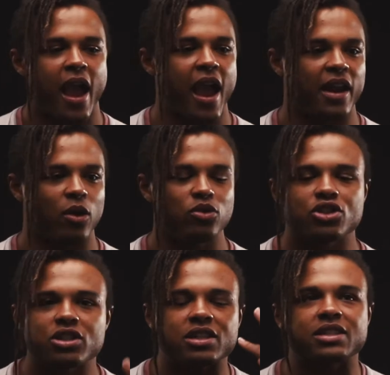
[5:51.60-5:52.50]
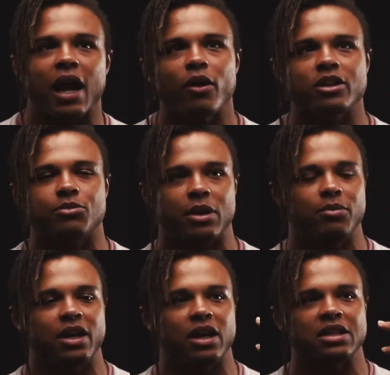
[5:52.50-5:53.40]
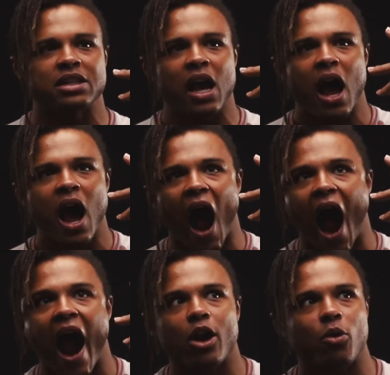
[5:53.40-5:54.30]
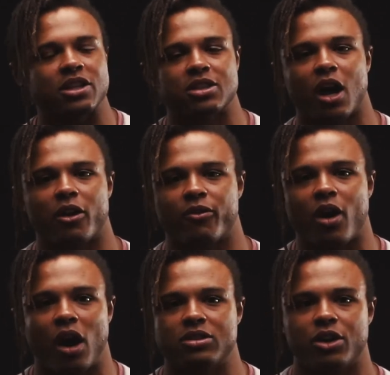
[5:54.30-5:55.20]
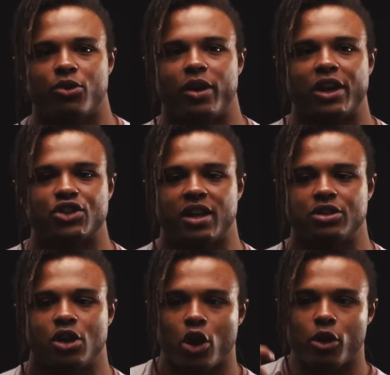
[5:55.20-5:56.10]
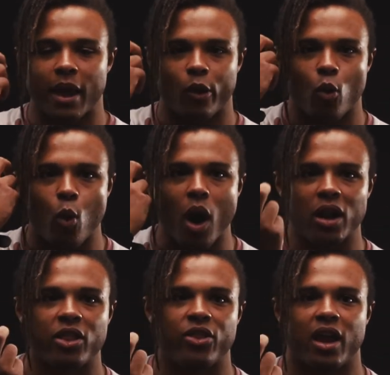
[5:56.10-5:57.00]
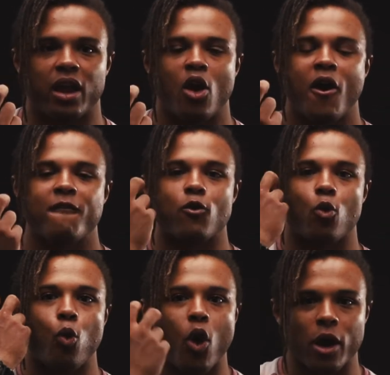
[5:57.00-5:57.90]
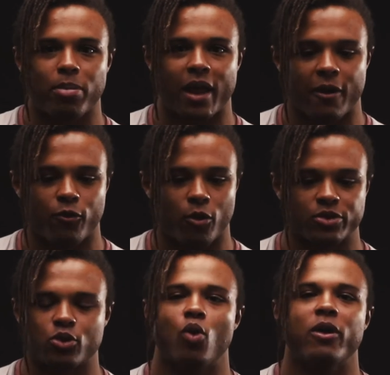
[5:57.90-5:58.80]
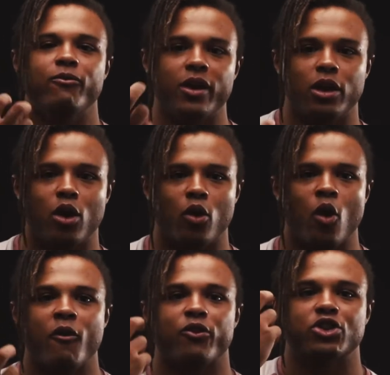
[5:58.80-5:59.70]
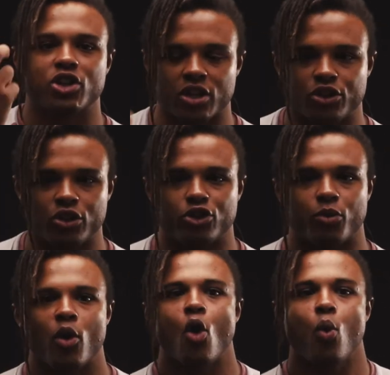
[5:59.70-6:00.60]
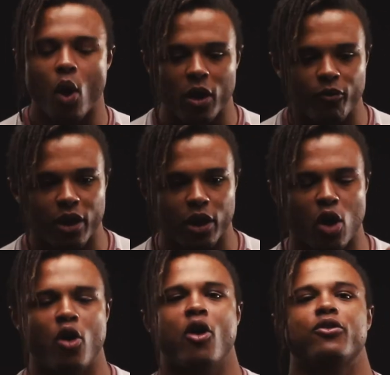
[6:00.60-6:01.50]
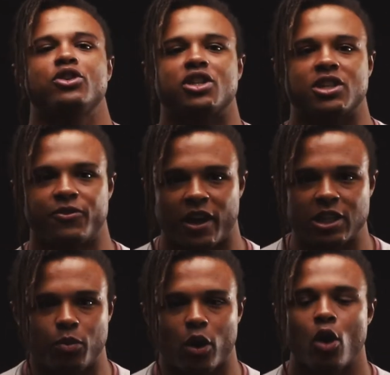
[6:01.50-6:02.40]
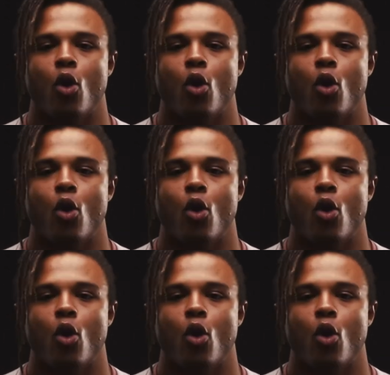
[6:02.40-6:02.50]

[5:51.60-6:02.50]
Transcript: And it was just astounding to me because I'd always thought of content creation as you make one thing for one platform. So one video for just YouTube, one video for just Facebook,